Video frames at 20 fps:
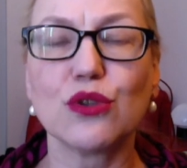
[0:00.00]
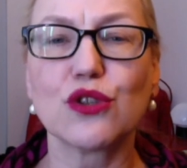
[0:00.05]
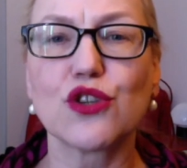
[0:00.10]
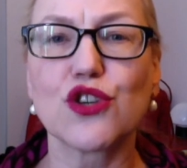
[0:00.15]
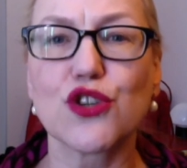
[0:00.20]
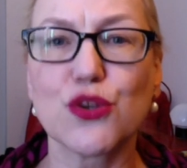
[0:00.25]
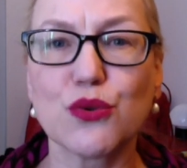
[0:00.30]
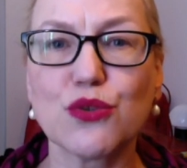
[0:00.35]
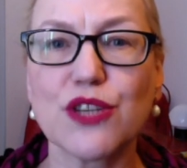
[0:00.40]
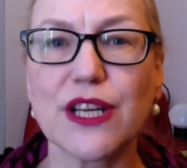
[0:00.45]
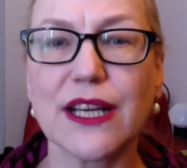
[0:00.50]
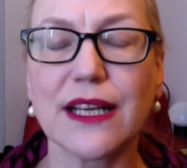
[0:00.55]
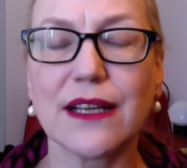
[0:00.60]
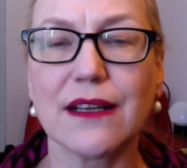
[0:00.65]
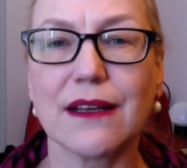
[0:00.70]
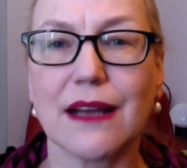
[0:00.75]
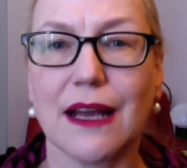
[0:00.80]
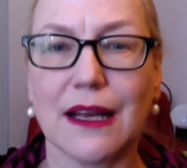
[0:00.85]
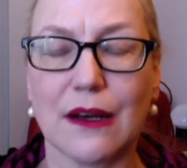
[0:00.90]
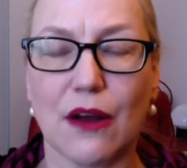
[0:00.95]
shooting,
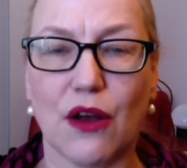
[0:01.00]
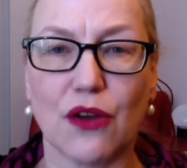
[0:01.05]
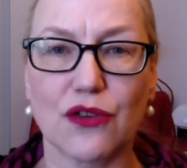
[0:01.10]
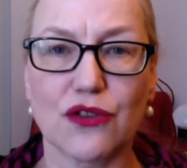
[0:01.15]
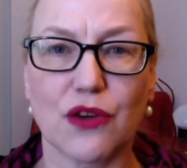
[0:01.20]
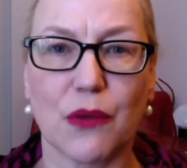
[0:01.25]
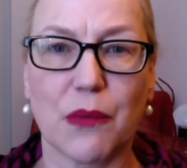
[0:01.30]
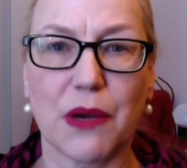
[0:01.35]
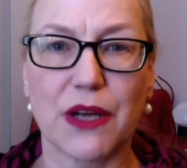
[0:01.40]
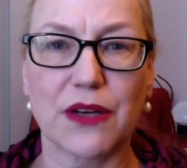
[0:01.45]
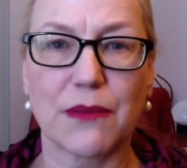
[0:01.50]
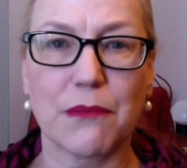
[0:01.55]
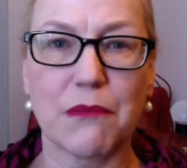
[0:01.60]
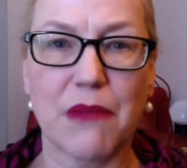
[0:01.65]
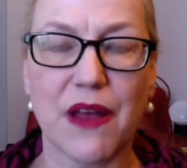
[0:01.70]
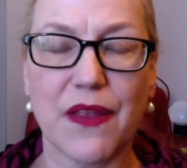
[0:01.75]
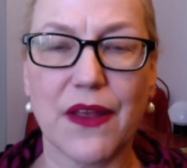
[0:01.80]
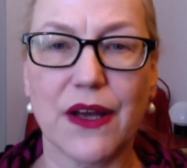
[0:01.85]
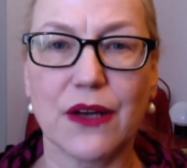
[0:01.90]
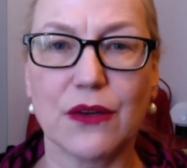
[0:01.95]
and also about a
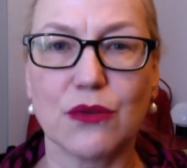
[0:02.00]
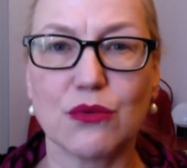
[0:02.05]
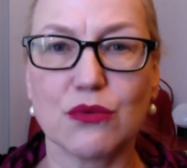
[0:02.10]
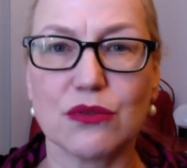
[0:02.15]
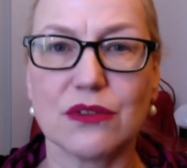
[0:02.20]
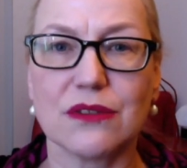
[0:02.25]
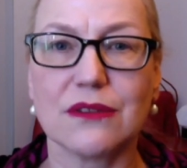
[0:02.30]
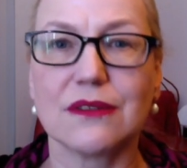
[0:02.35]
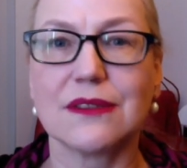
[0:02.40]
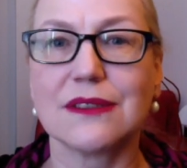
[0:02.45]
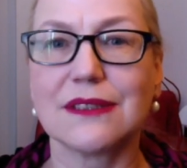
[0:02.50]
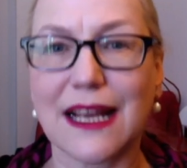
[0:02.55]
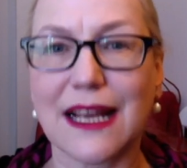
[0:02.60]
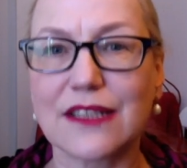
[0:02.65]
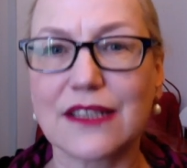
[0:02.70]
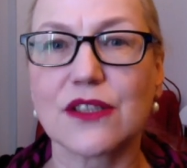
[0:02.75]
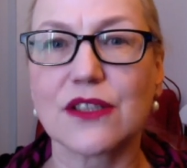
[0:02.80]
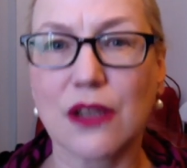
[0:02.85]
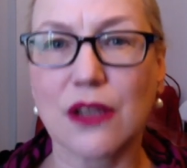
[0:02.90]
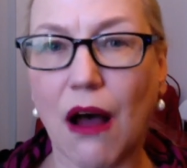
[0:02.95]
mother who
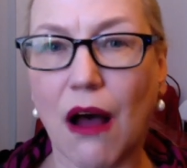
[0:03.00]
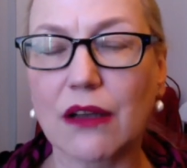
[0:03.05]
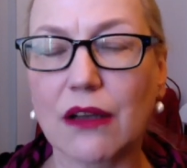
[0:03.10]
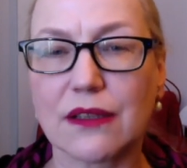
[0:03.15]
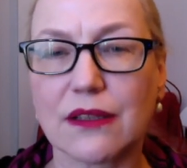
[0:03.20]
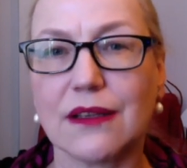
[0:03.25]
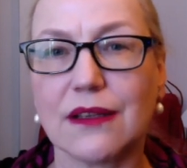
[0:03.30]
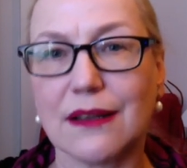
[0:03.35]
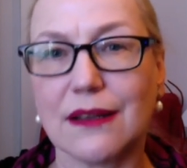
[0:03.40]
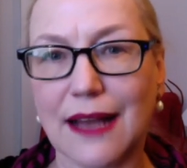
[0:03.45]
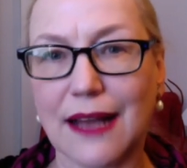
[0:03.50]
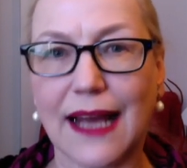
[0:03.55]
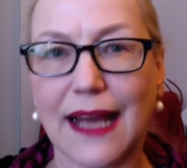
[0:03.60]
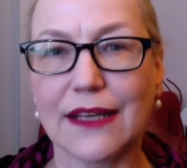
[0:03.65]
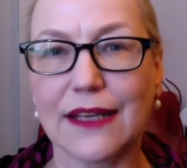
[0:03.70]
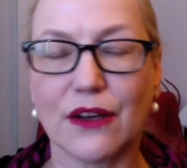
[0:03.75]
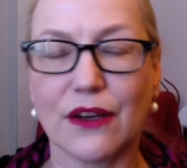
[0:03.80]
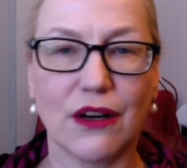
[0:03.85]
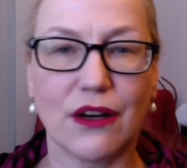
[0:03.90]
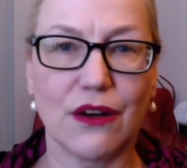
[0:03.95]
does not
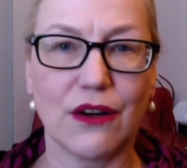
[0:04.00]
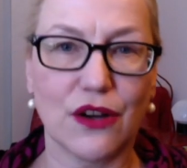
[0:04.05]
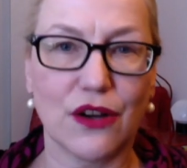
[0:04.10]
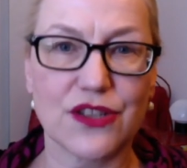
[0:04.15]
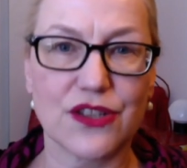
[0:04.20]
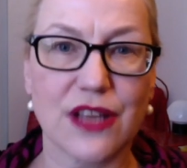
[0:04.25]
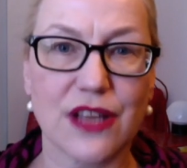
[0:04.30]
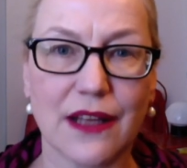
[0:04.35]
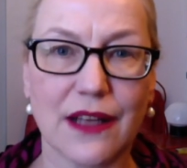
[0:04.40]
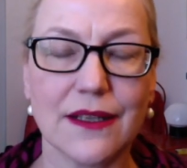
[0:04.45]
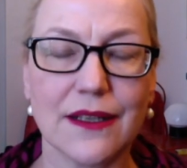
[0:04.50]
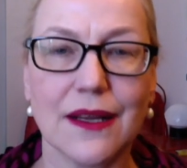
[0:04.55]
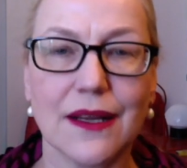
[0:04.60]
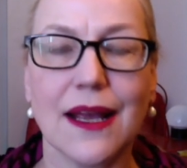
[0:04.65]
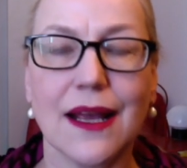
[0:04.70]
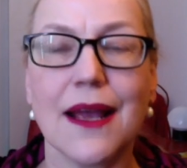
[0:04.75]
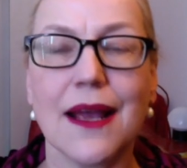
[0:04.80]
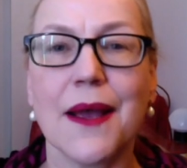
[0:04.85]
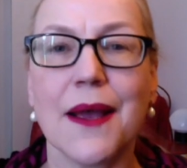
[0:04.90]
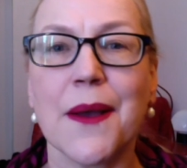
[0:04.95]
like her son.
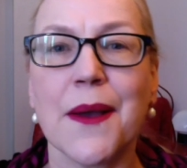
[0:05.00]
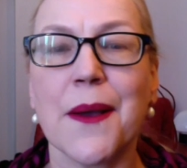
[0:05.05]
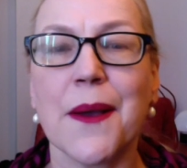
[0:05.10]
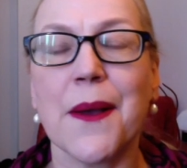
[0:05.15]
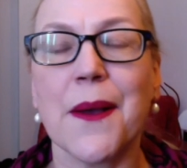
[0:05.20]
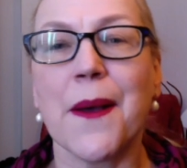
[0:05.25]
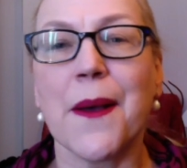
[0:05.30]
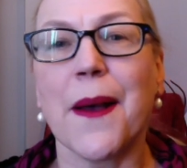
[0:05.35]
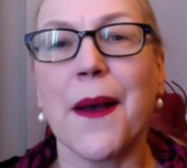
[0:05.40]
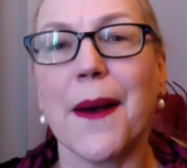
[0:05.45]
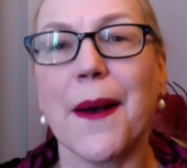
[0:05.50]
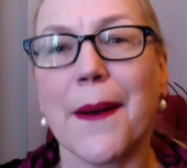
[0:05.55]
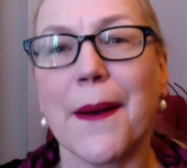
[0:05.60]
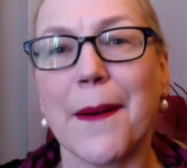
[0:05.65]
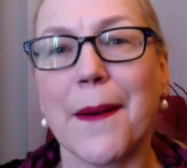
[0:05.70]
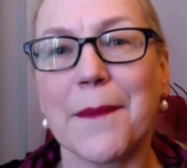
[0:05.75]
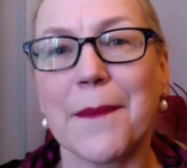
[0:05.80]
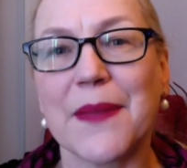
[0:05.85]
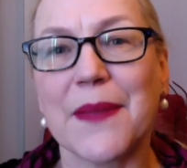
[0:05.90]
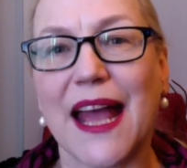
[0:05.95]

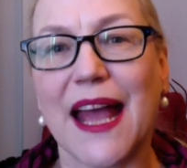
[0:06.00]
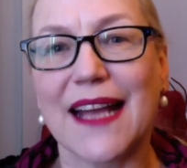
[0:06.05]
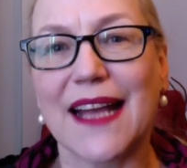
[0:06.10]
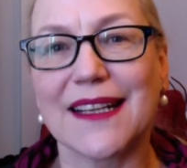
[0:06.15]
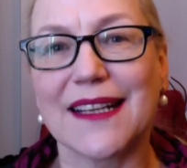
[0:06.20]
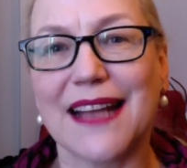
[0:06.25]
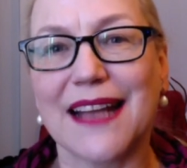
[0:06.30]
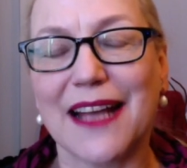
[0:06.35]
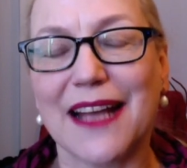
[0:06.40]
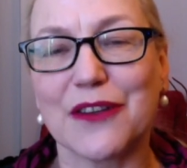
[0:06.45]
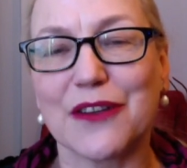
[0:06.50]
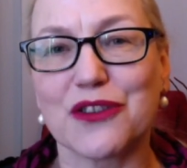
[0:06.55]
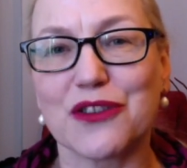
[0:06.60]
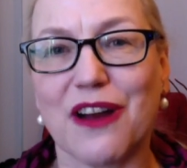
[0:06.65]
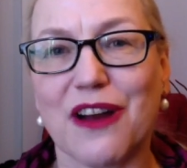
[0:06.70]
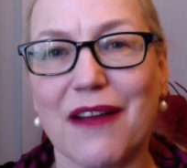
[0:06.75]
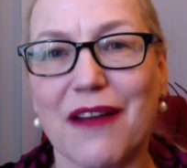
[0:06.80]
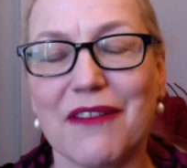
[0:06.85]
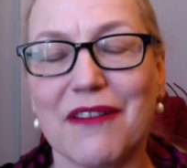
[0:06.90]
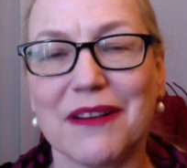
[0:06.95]
And Lionel
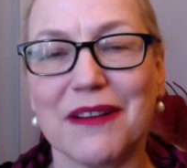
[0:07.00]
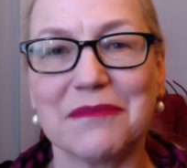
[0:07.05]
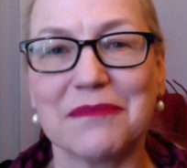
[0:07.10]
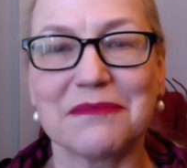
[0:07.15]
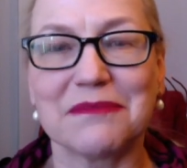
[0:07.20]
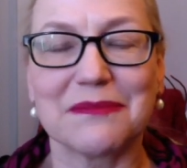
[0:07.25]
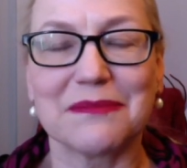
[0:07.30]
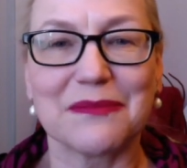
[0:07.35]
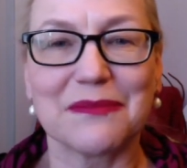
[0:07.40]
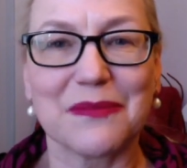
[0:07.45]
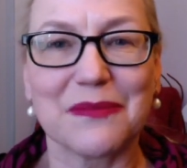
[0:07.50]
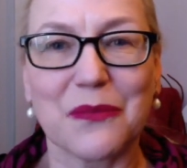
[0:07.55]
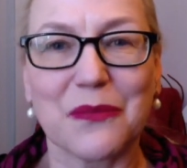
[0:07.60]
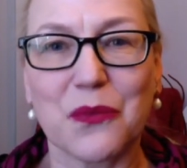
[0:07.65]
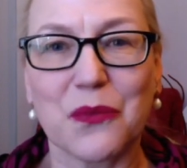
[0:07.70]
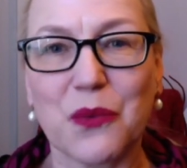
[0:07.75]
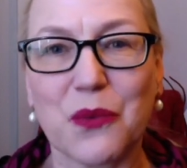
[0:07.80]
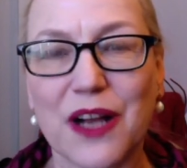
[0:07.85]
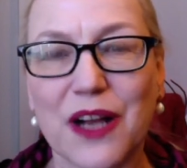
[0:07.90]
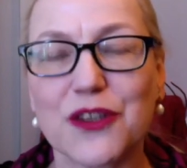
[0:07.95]
Shriver,
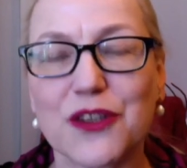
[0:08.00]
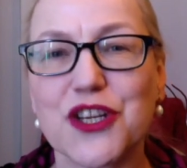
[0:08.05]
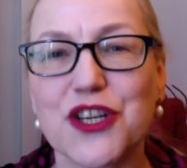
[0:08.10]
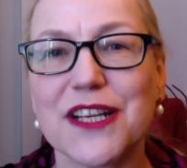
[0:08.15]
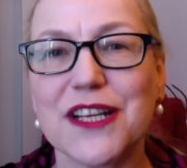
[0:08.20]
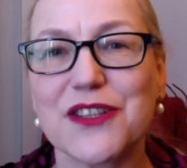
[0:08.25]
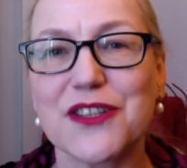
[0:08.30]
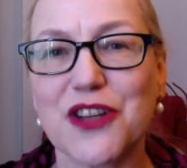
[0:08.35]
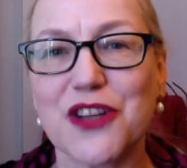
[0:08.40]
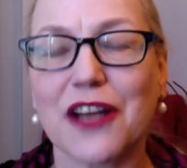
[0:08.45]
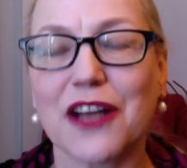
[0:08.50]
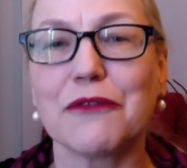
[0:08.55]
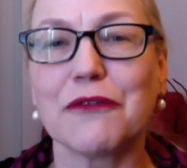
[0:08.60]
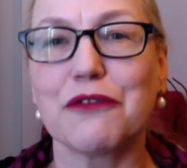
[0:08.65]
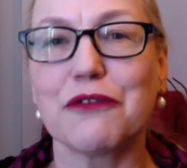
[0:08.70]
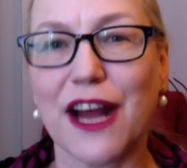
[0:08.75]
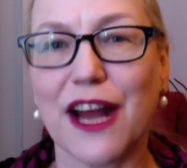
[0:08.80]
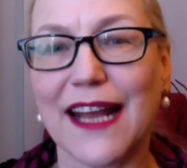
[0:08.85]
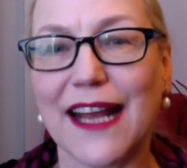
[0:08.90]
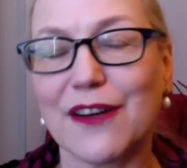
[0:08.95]
well, she's not
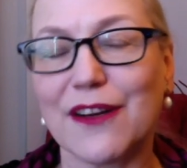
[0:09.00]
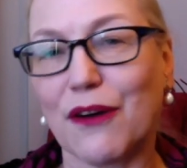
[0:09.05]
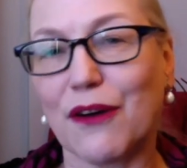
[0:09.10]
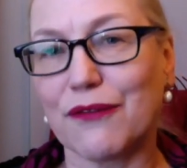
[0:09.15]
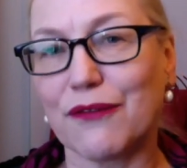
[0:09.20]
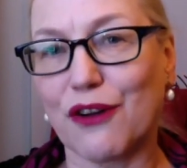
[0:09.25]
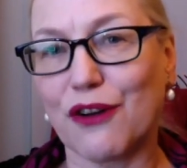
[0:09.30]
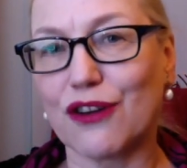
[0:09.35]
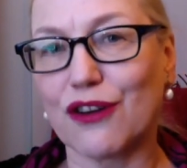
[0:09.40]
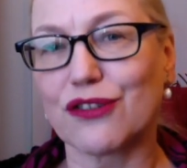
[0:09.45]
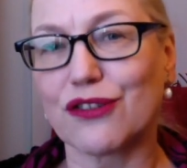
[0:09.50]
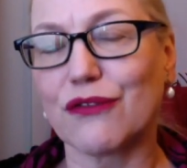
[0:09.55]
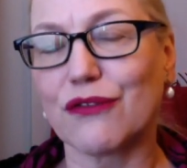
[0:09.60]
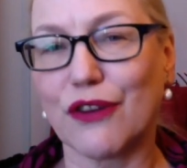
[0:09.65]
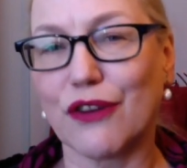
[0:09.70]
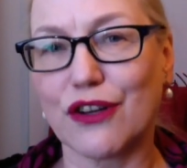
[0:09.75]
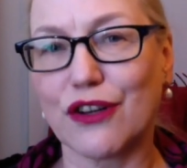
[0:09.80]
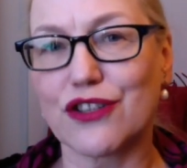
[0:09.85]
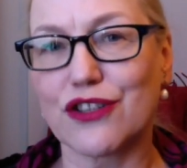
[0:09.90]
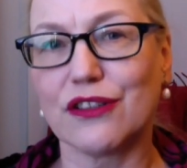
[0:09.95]
afraid of
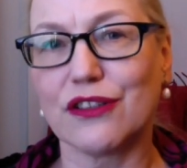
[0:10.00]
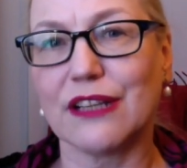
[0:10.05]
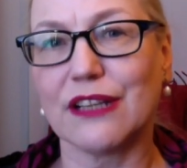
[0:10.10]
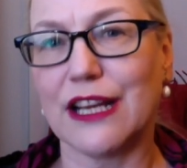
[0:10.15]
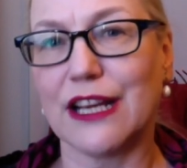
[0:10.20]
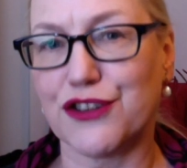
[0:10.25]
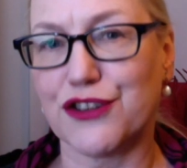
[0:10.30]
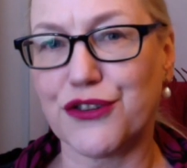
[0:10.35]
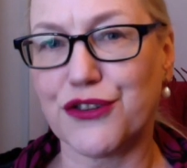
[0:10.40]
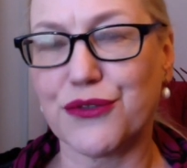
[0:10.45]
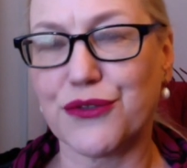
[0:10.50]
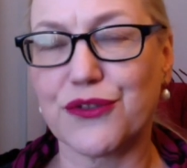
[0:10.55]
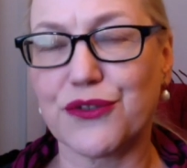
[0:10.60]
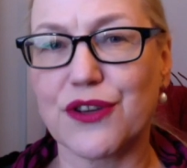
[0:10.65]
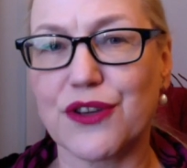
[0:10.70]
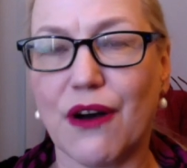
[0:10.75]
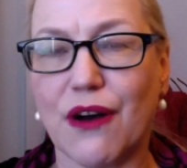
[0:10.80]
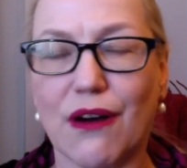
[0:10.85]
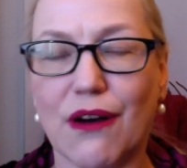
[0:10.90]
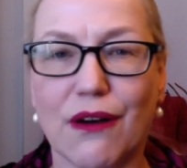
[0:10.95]
controversial issues,
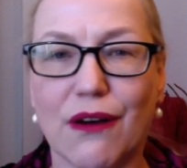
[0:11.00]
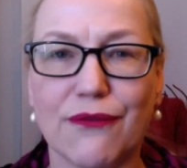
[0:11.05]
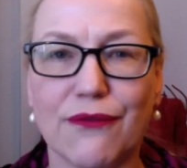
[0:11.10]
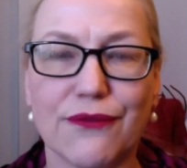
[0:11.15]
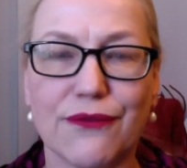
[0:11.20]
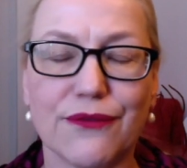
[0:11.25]
of